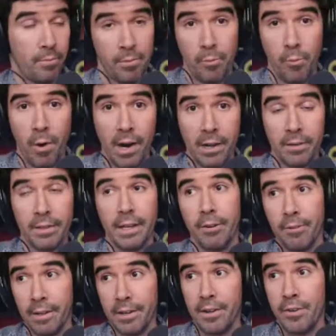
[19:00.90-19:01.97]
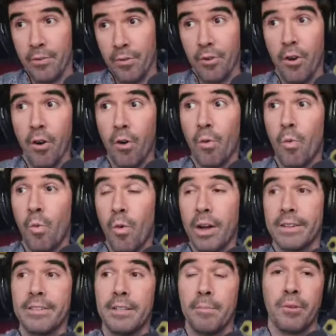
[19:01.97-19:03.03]
a while now, then you know
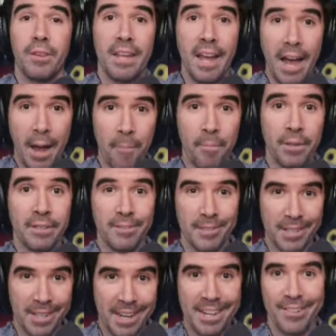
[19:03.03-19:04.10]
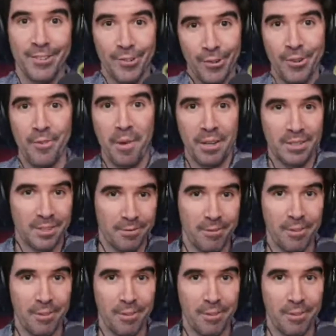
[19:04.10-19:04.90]
what typically happens in certain months of the